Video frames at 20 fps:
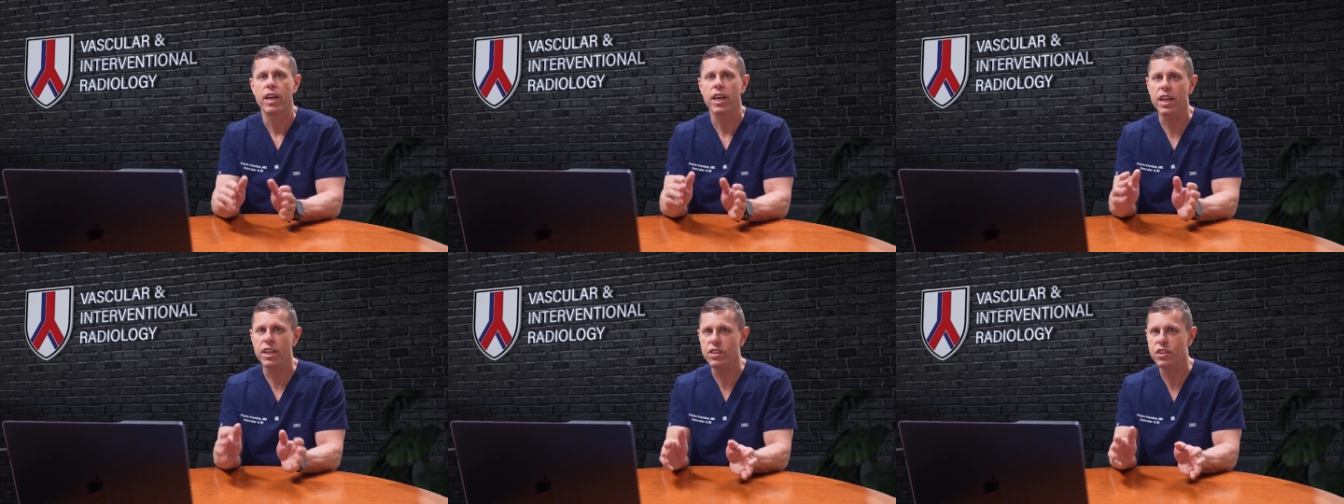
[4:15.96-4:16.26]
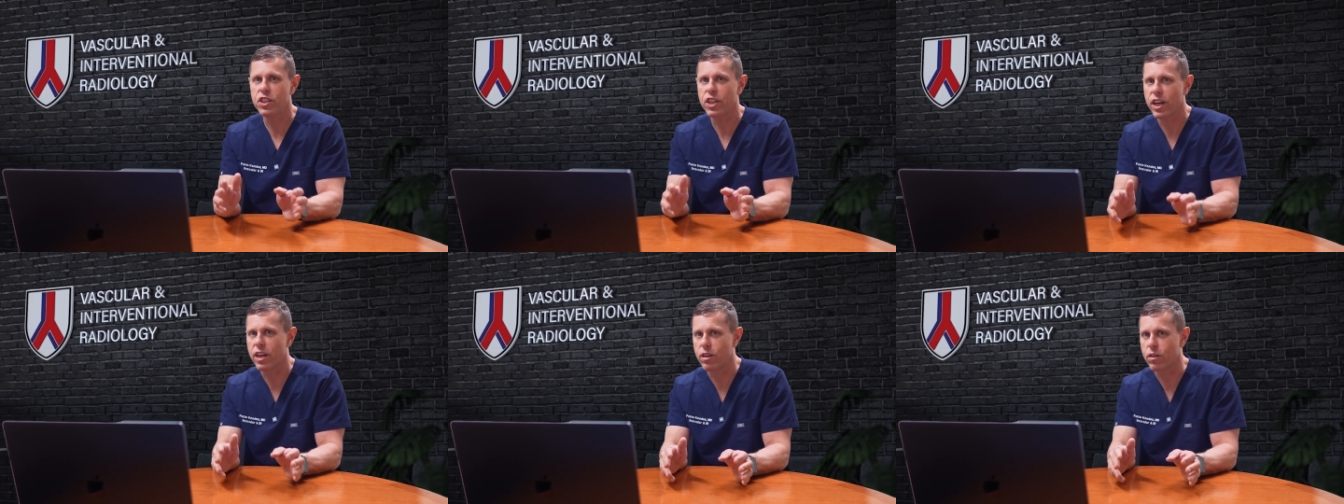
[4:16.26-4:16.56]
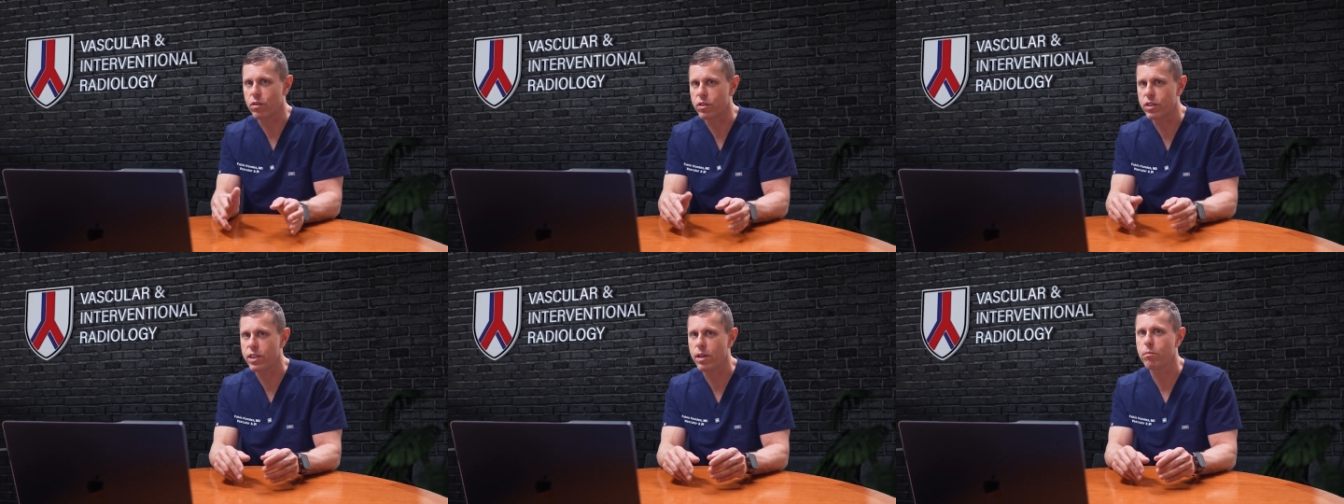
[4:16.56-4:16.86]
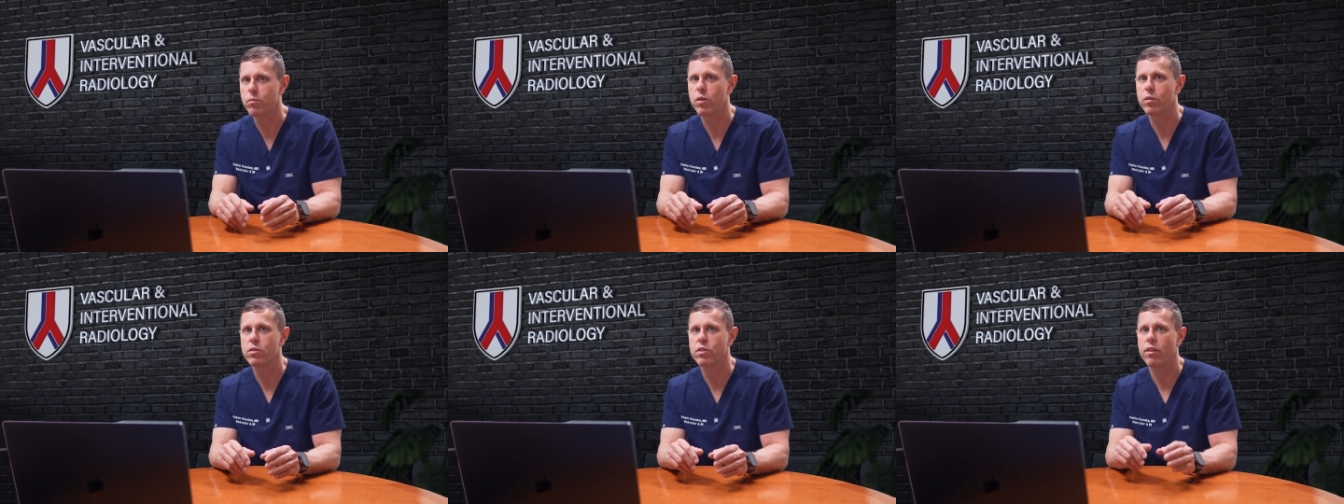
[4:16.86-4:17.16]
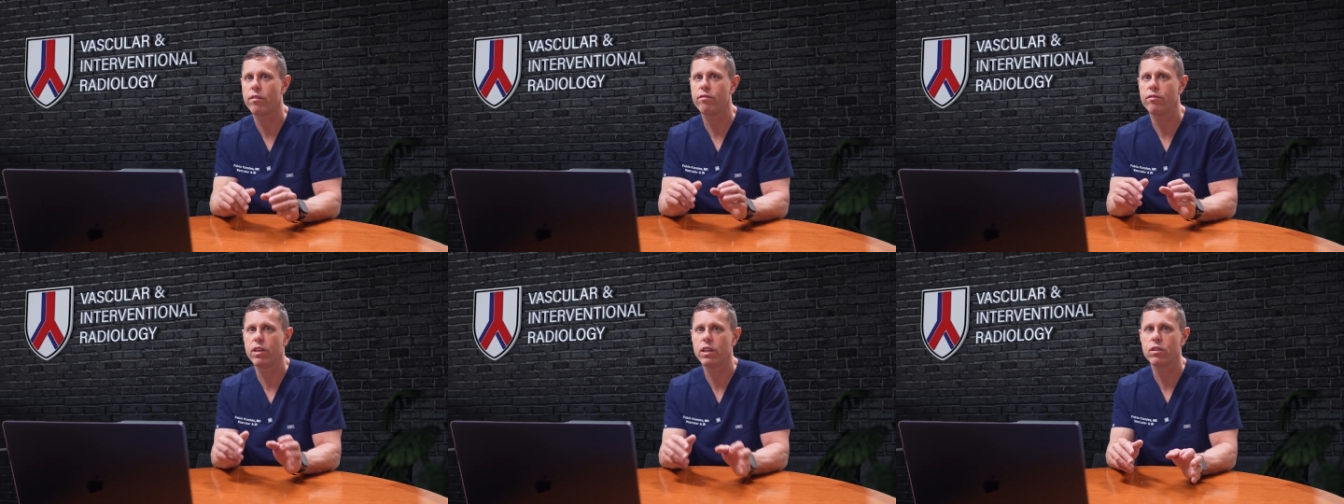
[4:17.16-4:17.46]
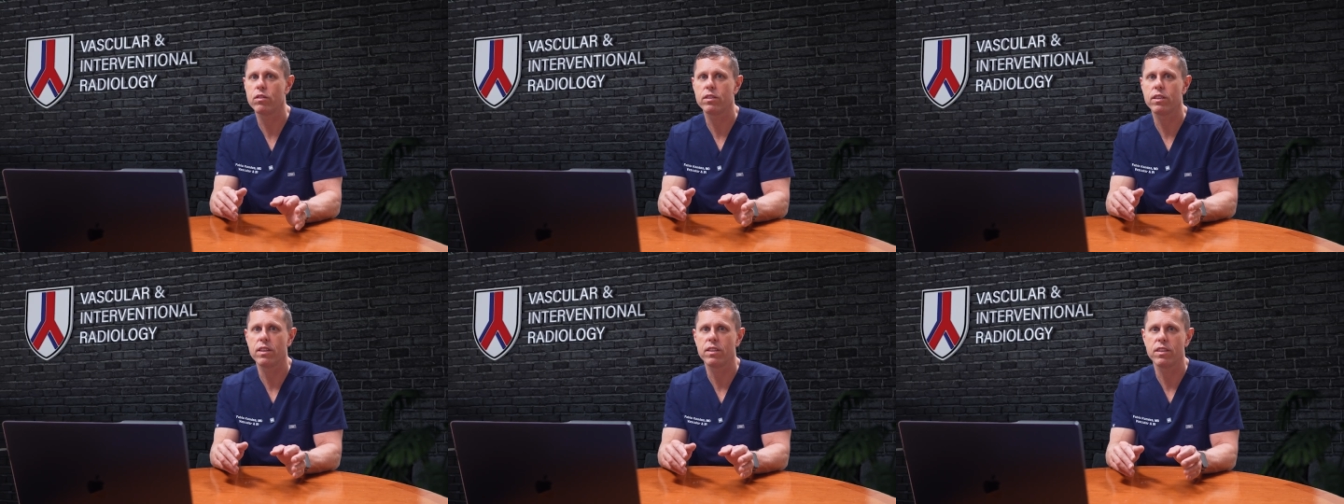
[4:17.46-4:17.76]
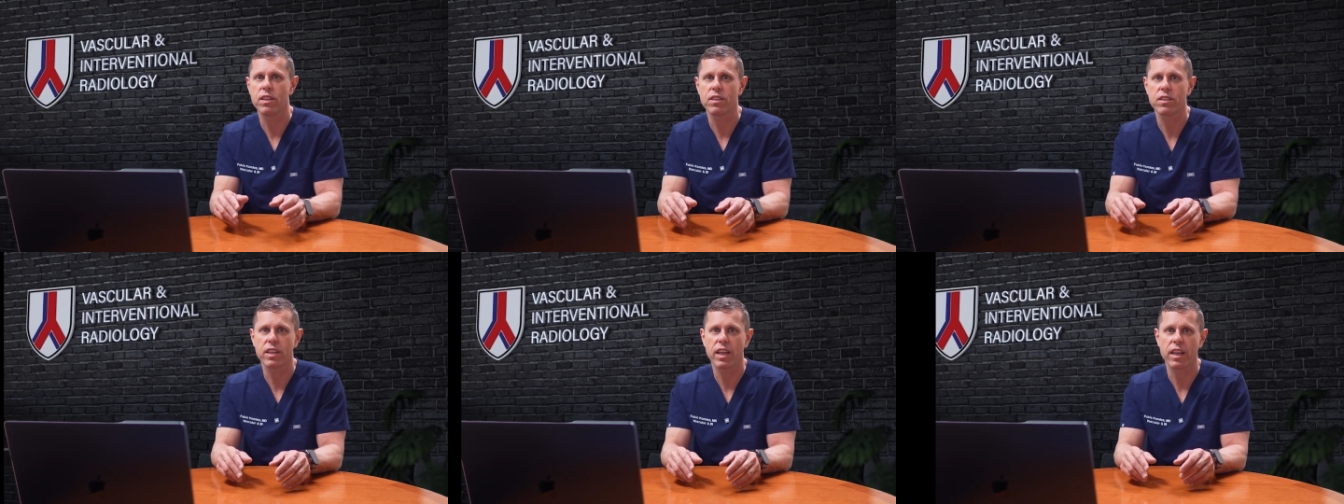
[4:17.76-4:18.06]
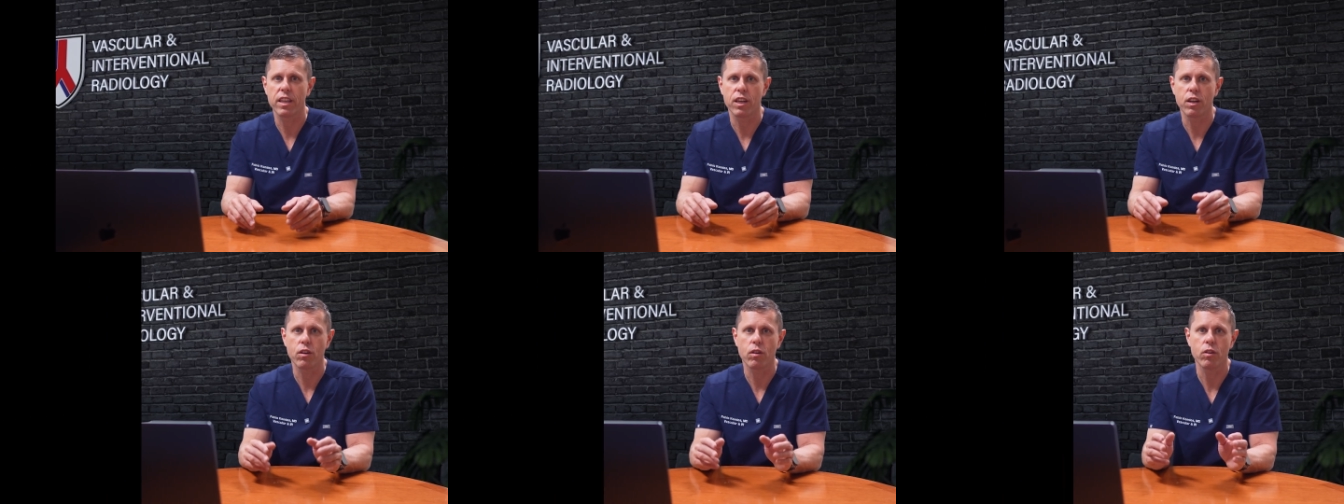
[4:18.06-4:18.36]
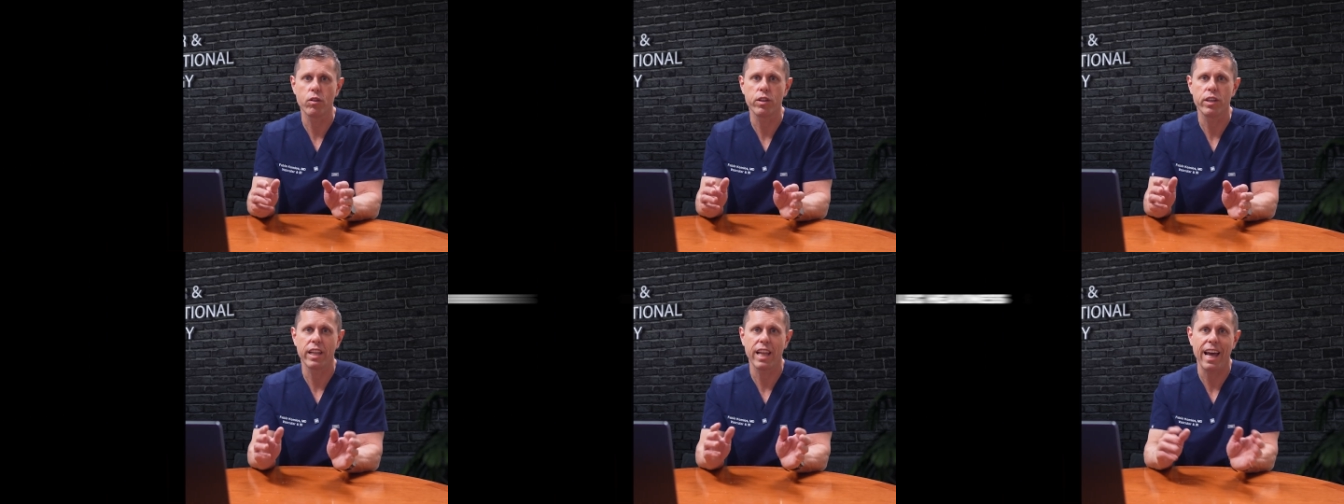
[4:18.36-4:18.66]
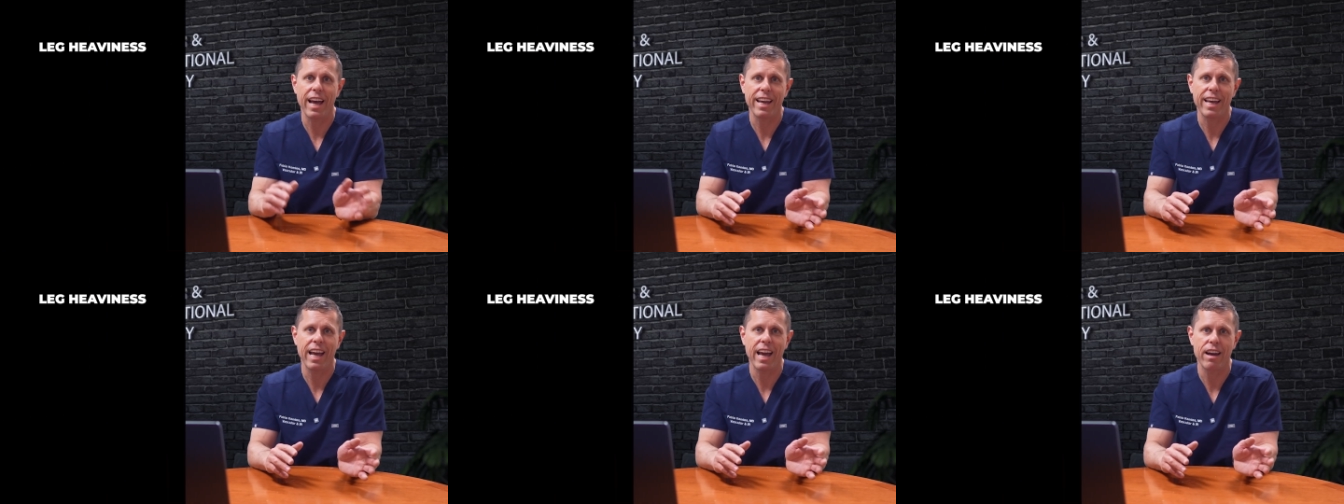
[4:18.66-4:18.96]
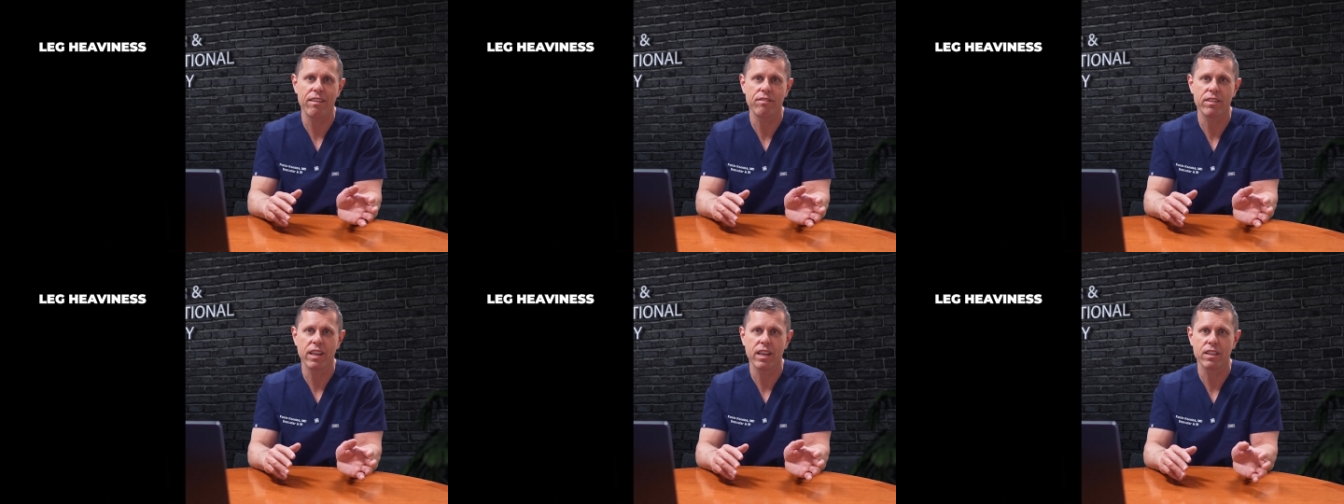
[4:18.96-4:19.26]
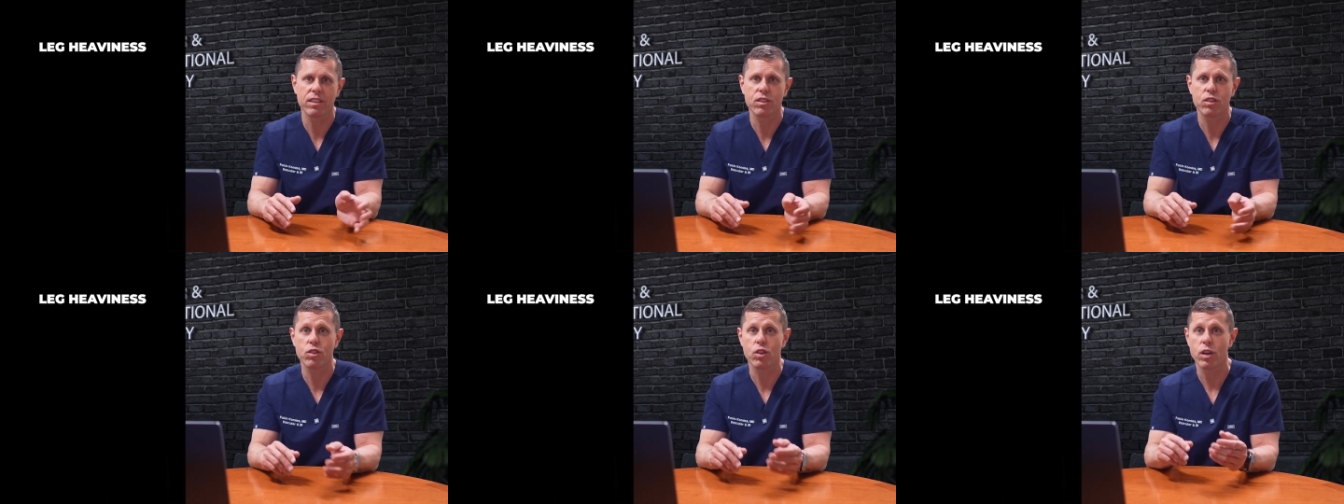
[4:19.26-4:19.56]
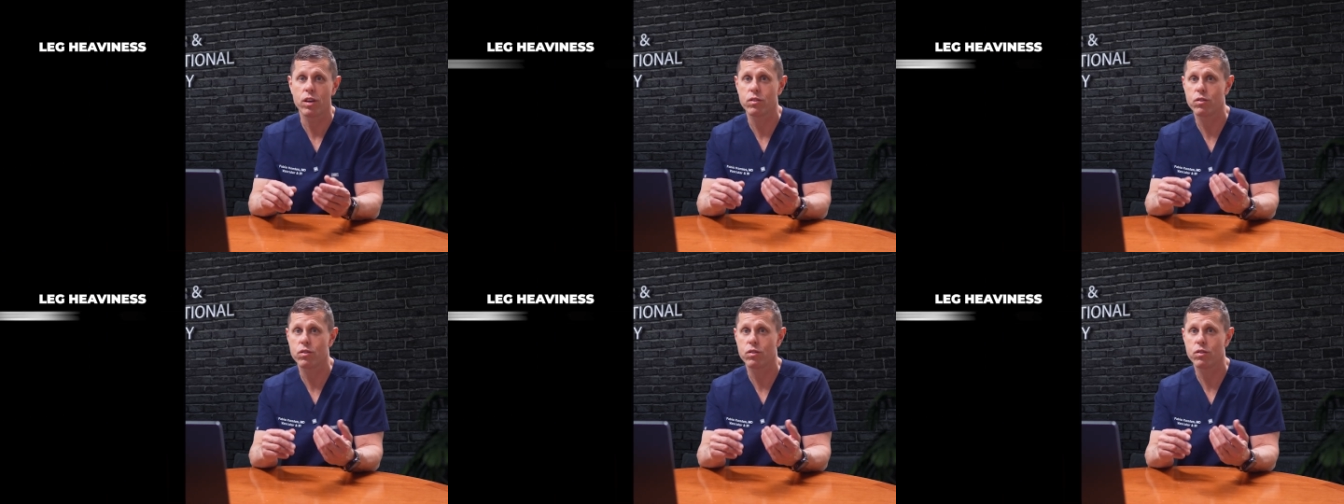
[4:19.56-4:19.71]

In general, symptoms of venous disease can include leg heaviness,